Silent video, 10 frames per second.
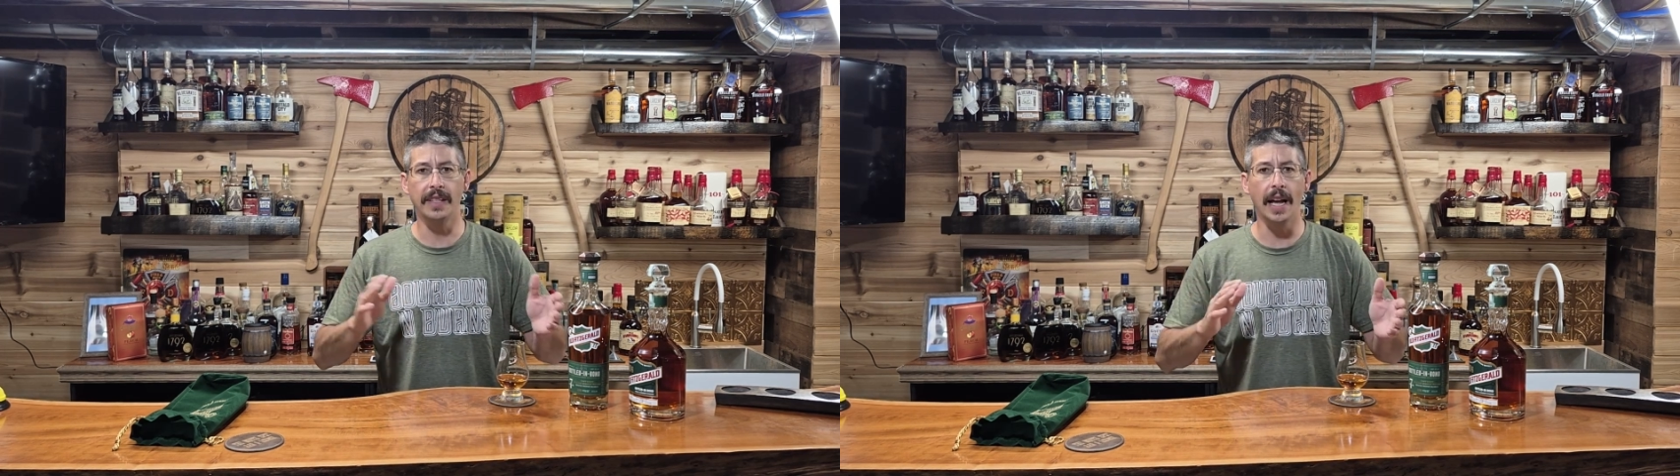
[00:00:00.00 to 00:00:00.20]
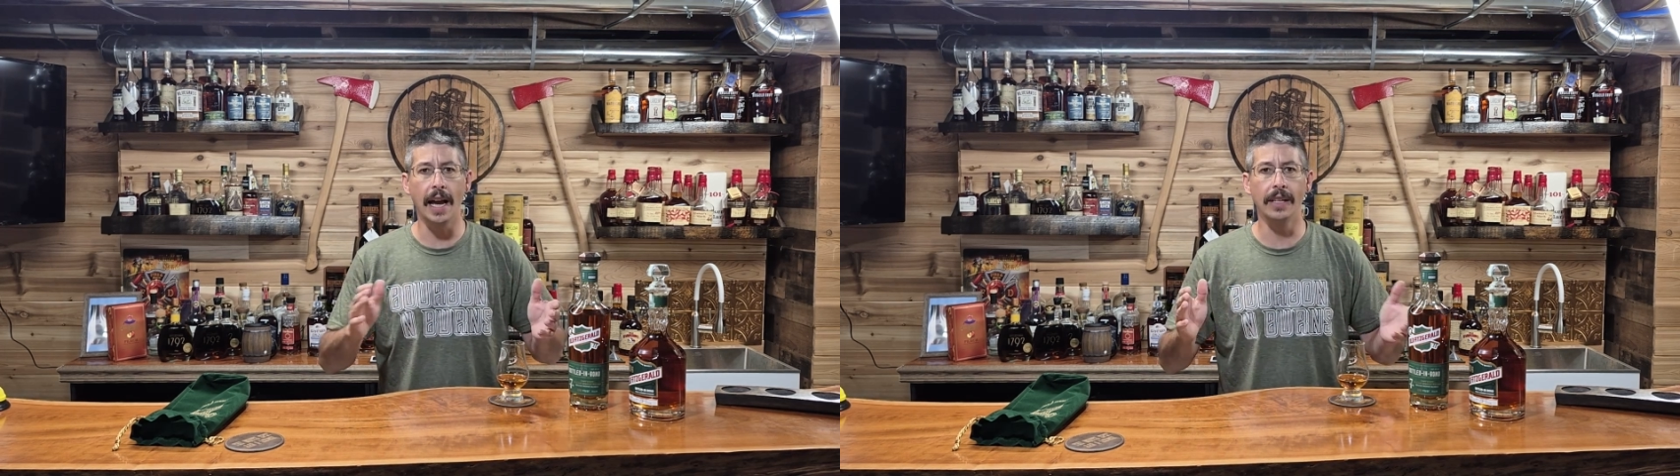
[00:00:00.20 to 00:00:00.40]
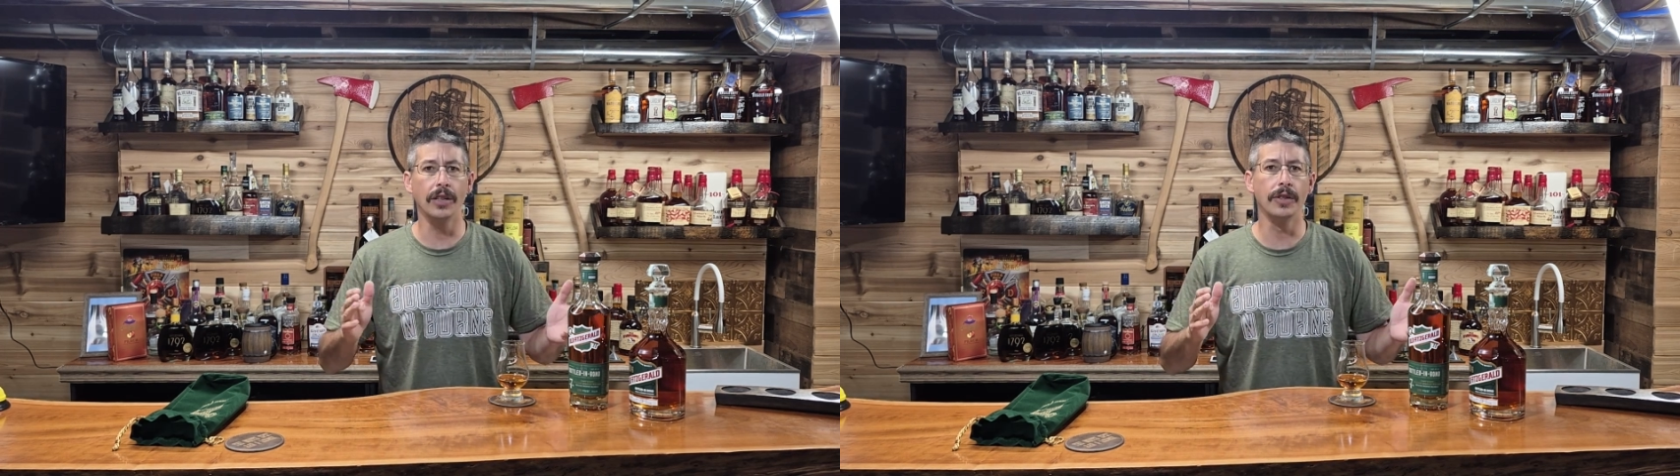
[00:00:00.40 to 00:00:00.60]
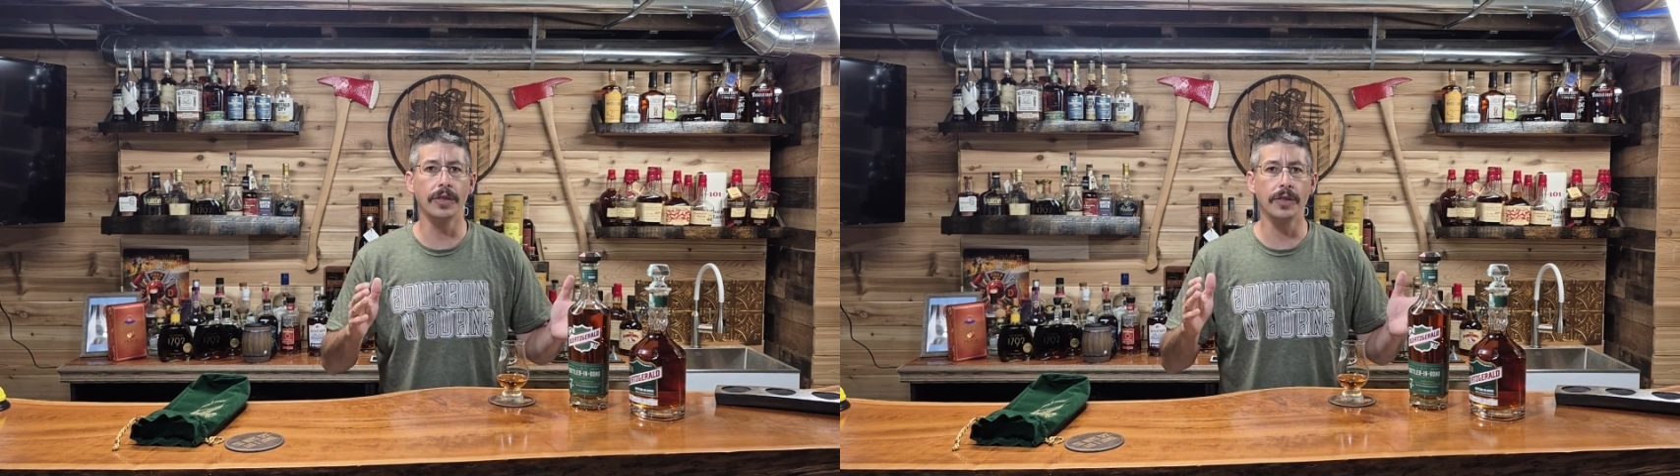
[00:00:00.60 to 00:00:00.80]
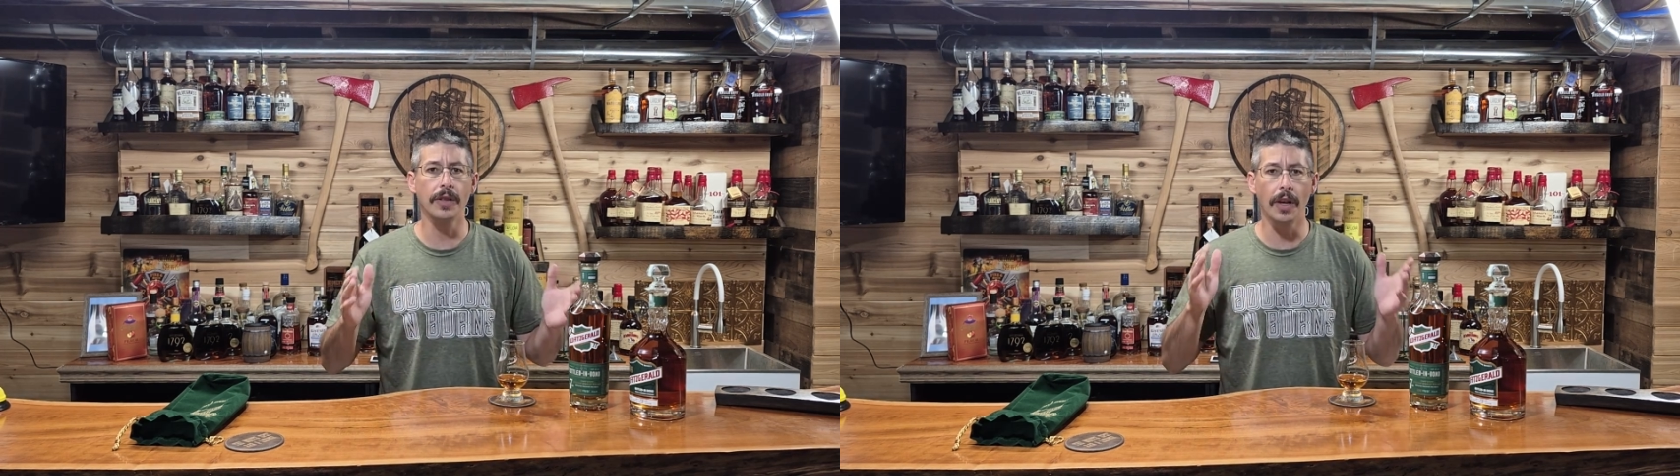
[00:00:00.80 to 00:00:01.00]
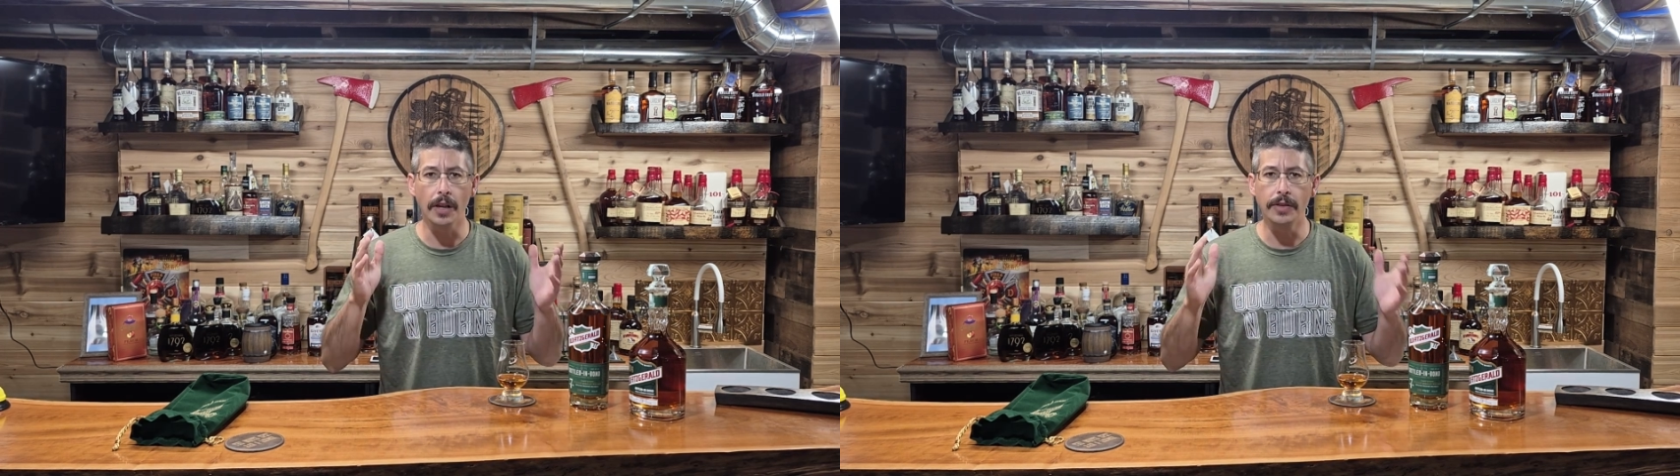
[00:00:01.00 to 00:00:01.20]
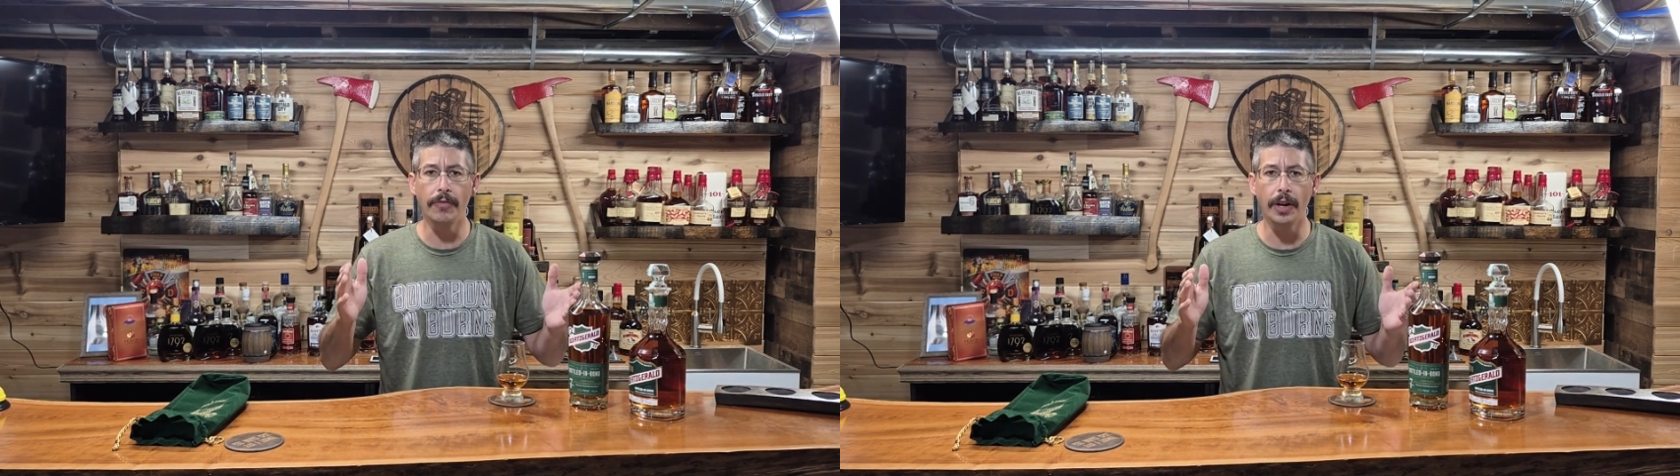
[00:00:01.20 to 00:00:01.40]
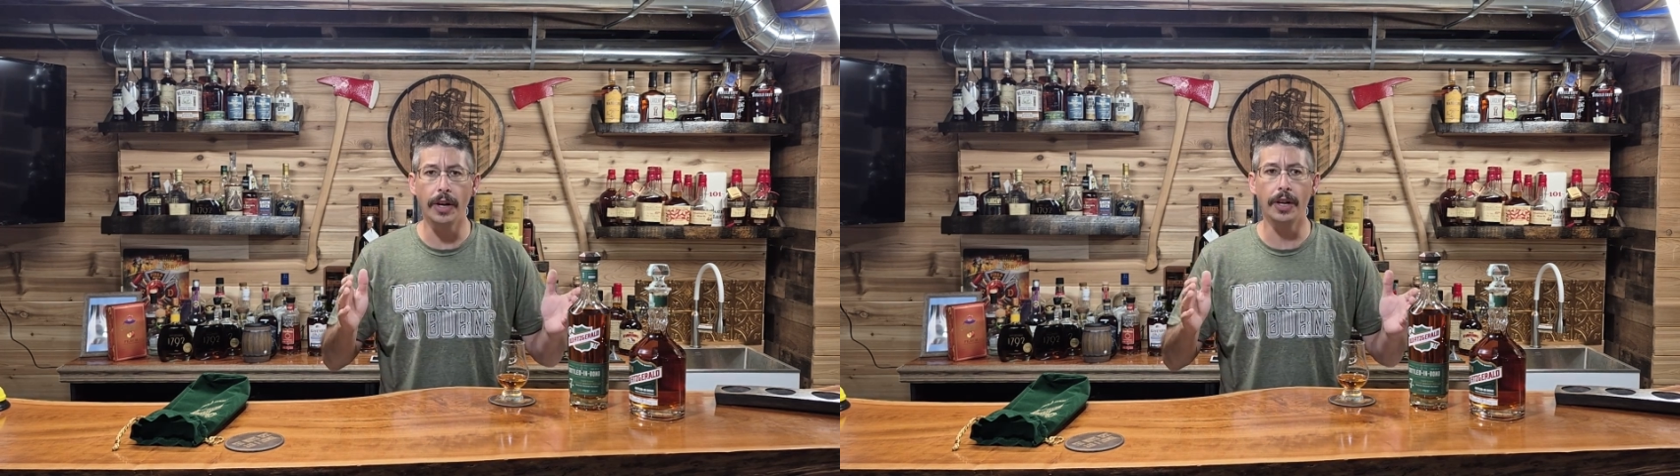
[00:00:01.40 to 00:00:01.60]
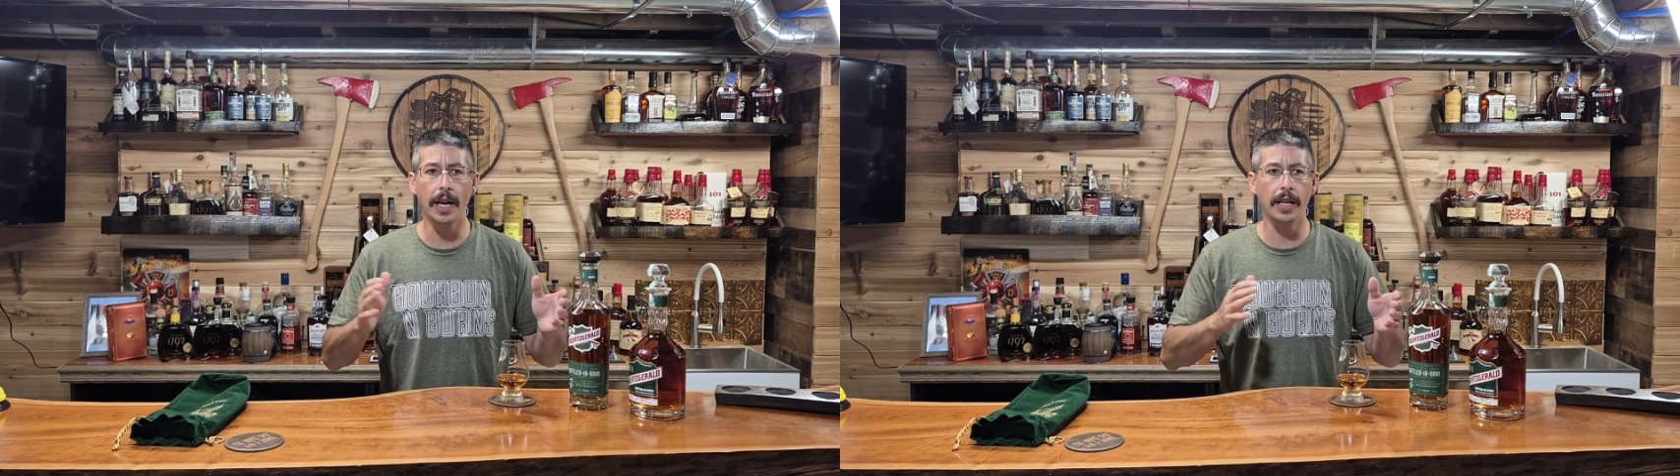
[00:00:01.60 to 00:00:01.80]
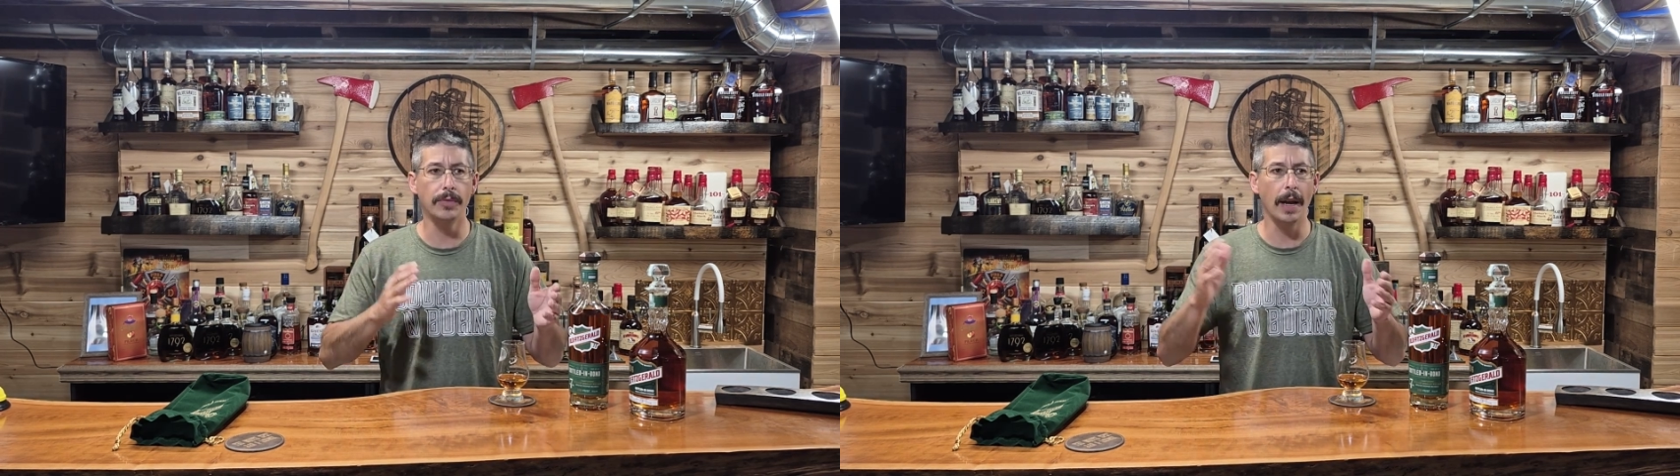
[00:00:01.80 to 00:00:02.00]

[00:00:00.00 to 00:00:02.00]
to 9 years is a very good age.